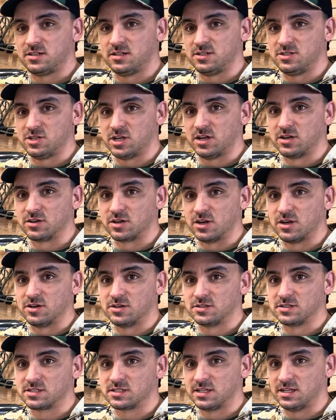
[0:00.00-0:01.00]
gel
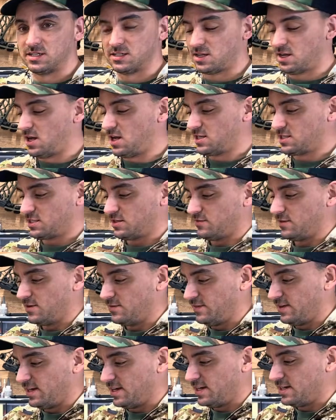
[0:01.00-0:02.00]
goes is awesome, I
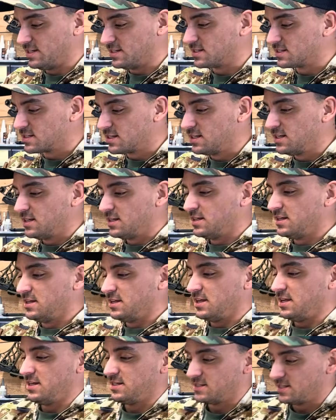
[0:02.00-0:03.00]
mean it is
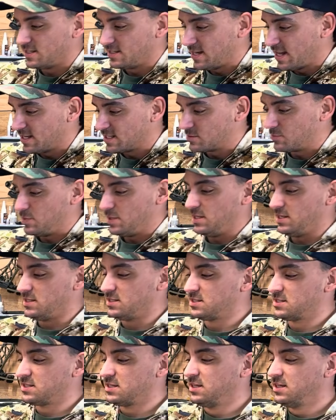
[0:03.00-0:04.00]
a dense
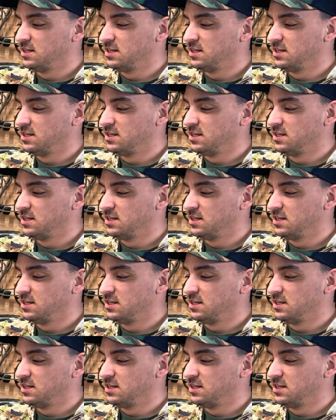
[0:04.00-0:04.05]
piece,